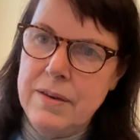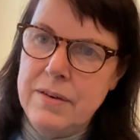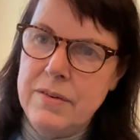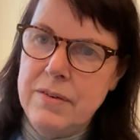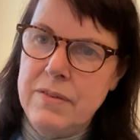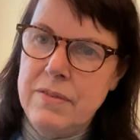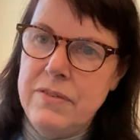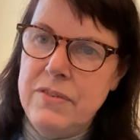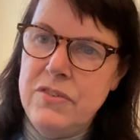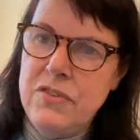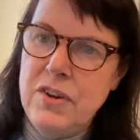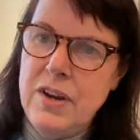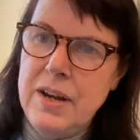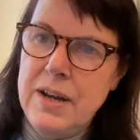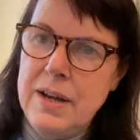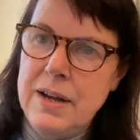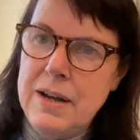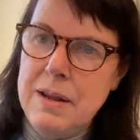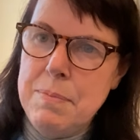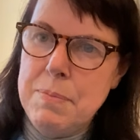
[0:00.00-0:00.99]
just
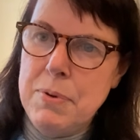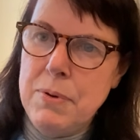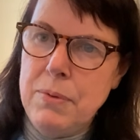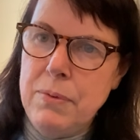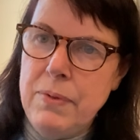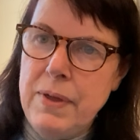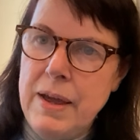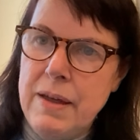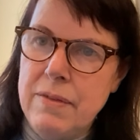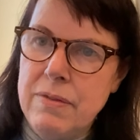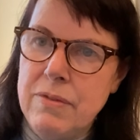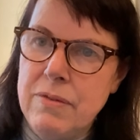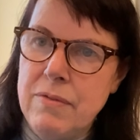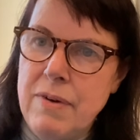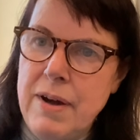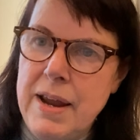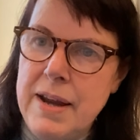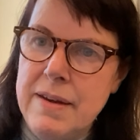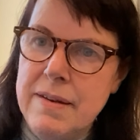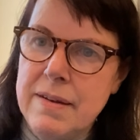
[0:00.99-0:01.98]
gently pull that
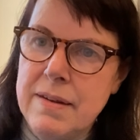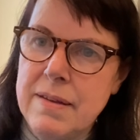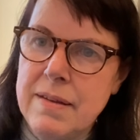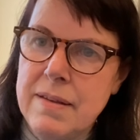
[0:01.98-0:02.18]
thread,